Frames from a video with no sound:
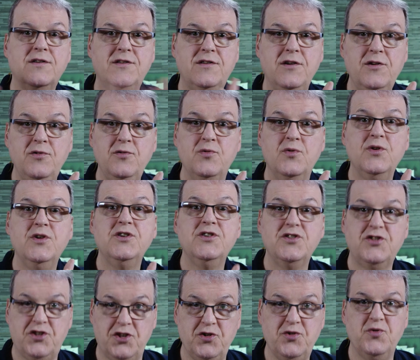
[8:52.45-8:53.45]
Two,
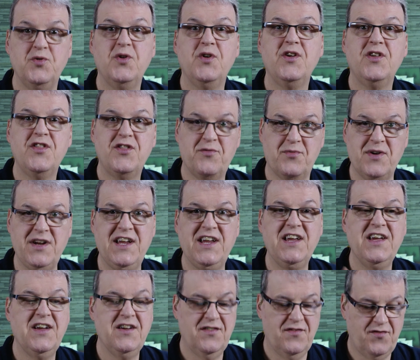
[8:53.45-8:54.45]
two,
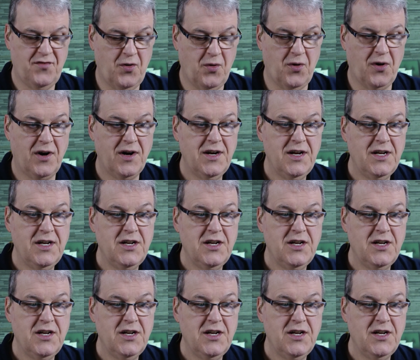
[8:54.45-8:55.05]
three, four.